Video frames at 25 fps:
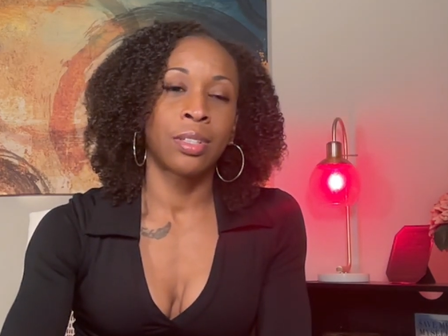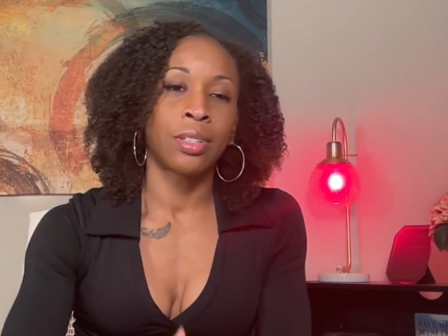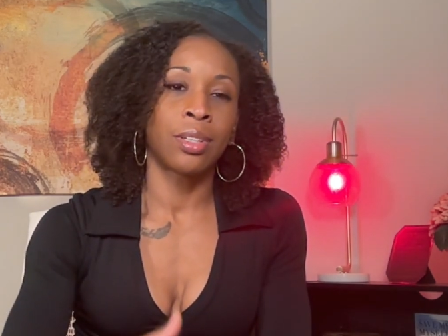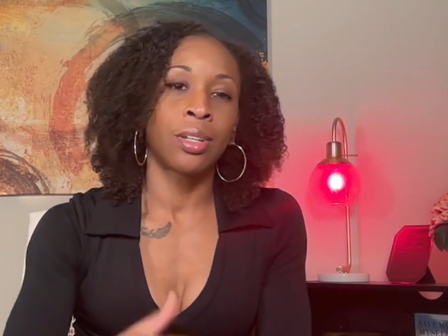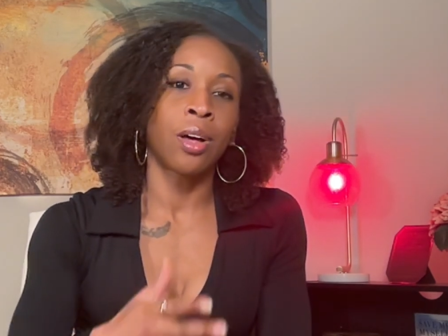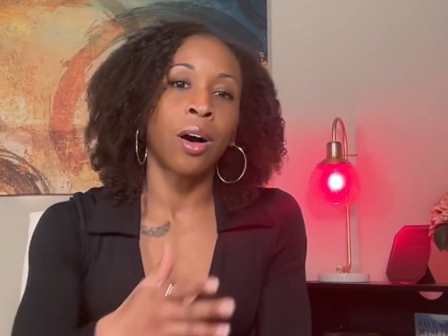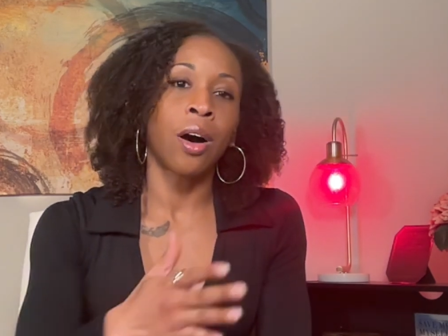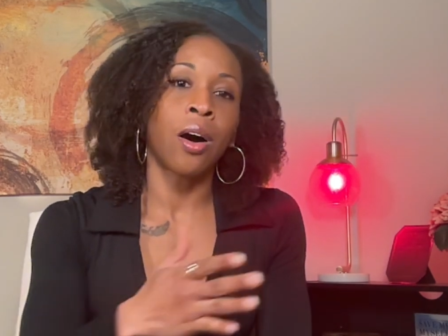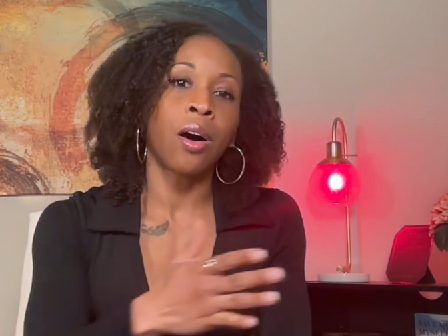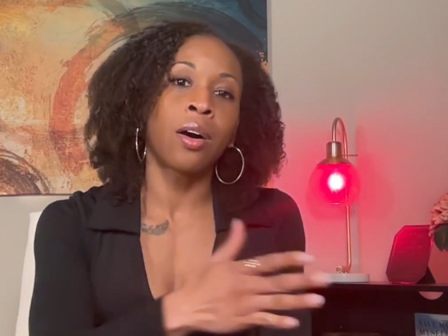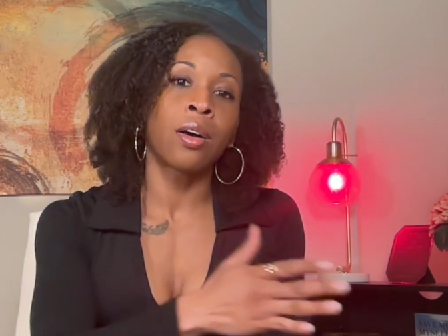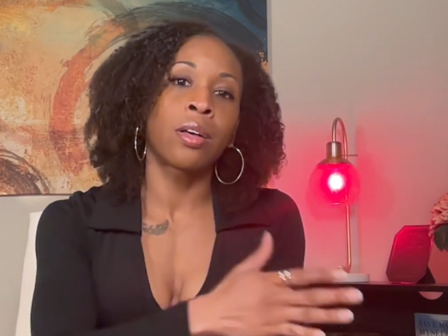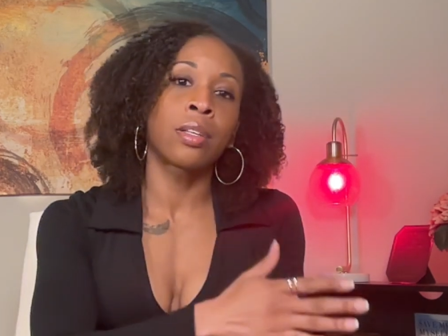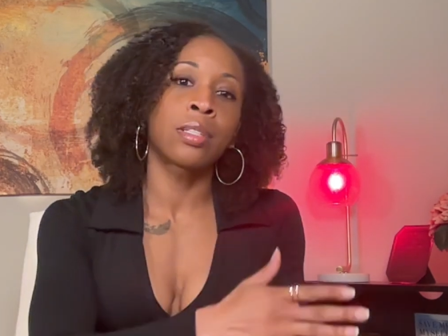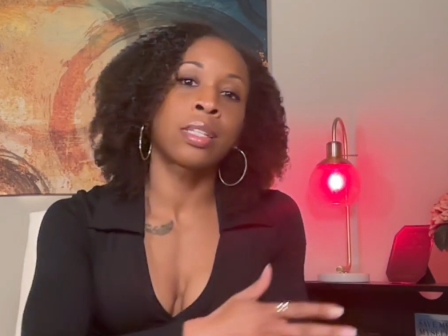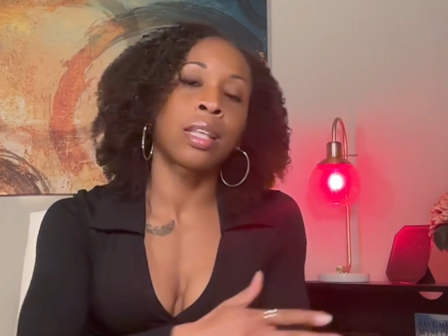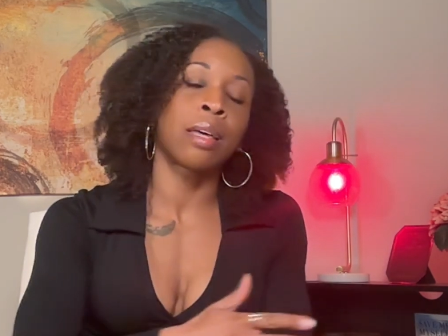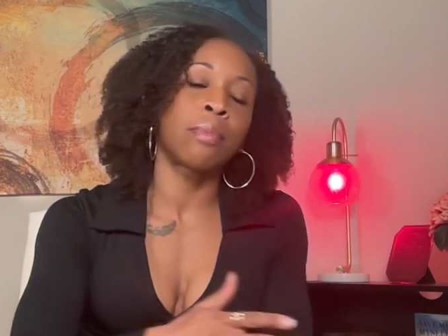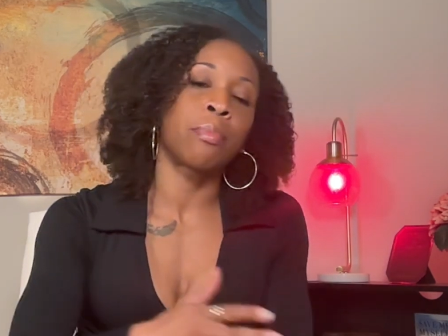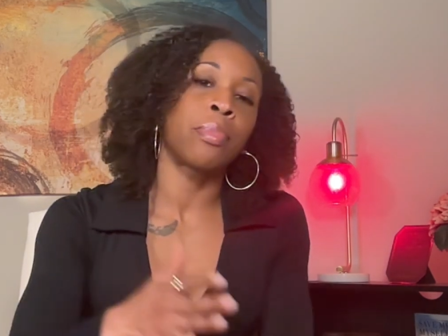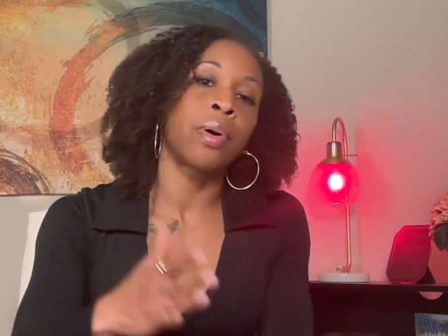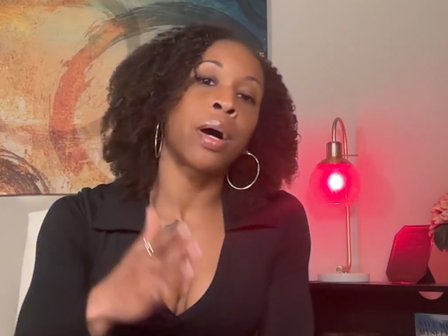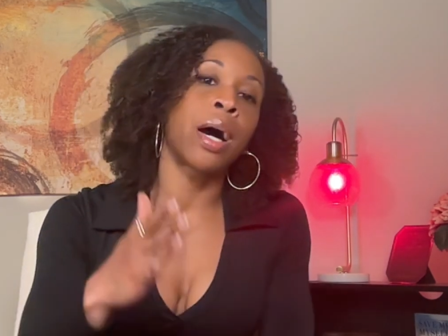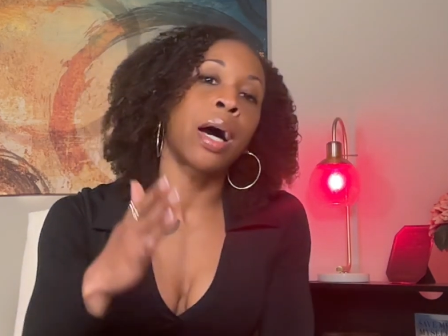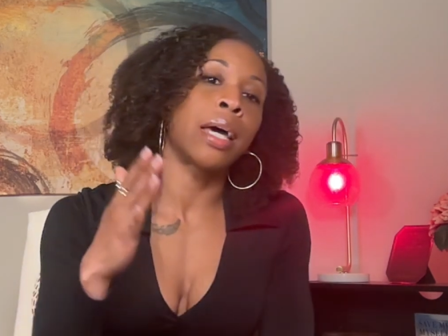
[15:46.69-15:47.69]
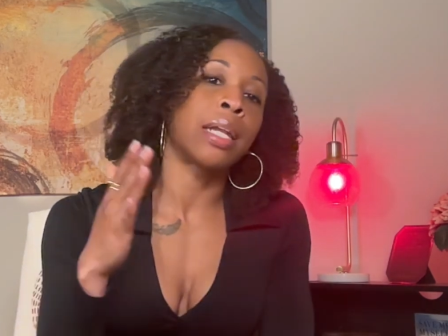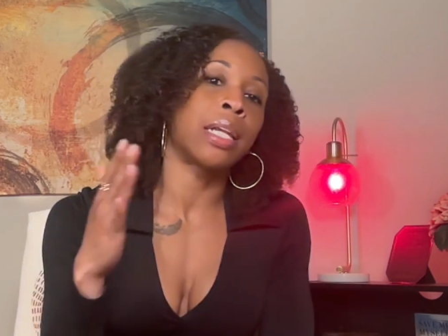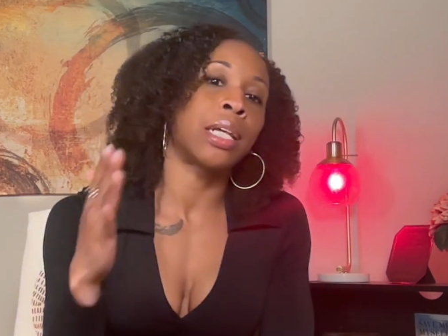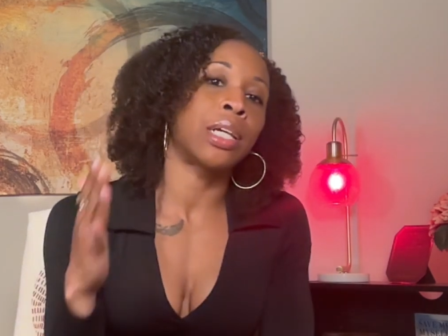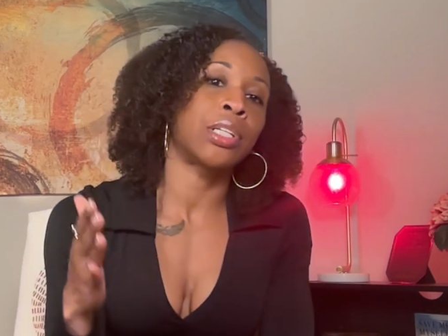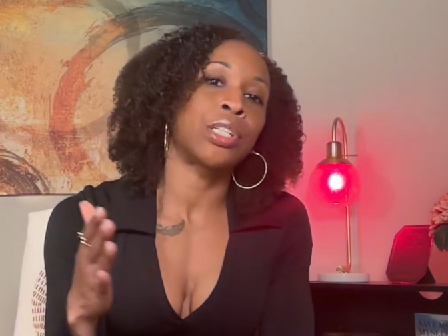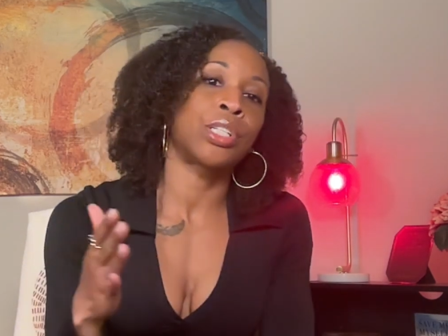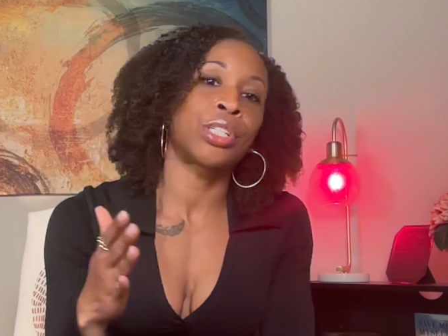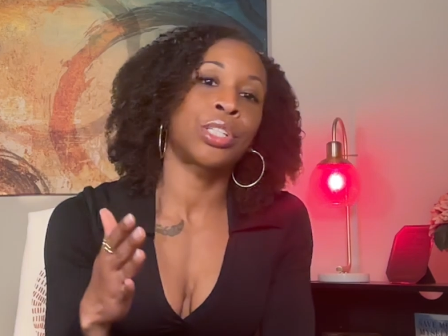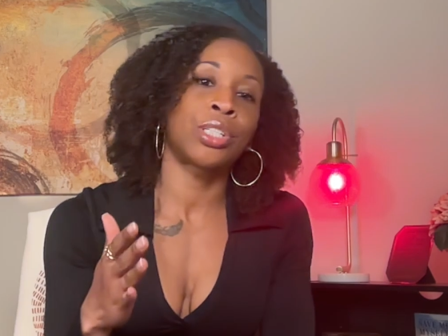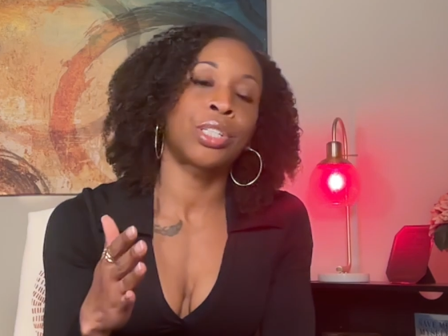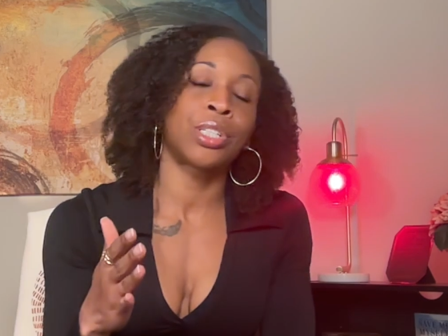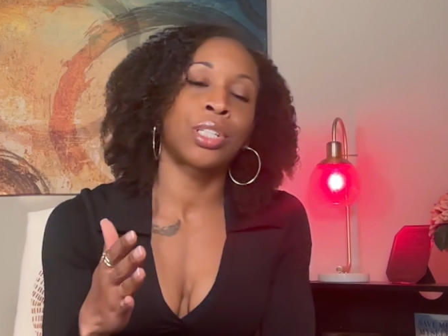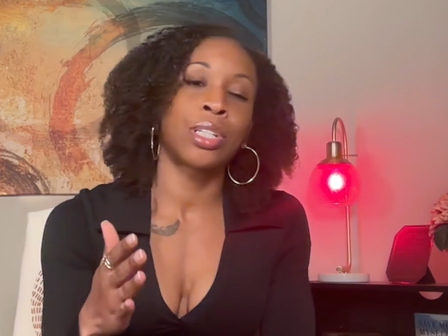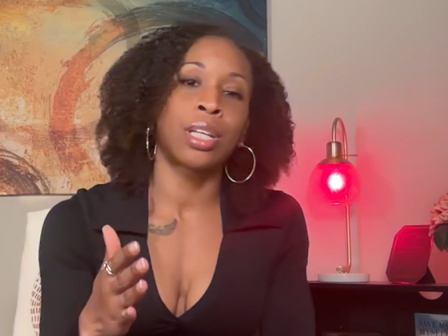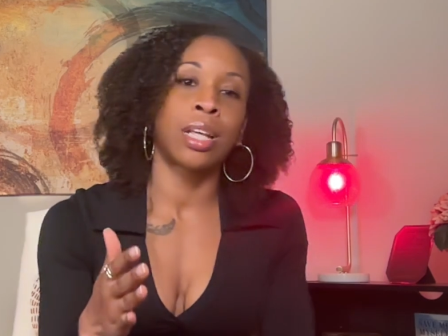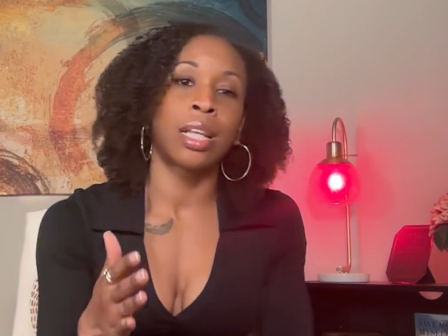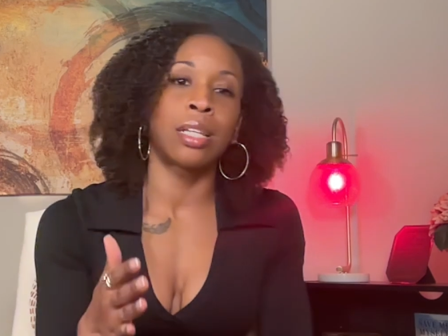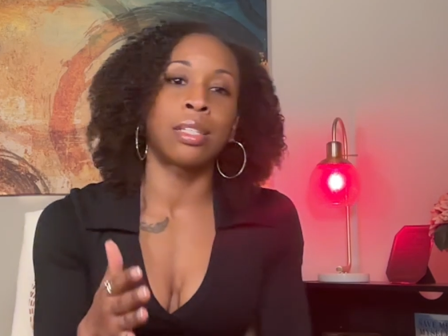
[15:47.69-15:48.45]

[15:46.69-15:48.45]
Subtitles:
laws that punish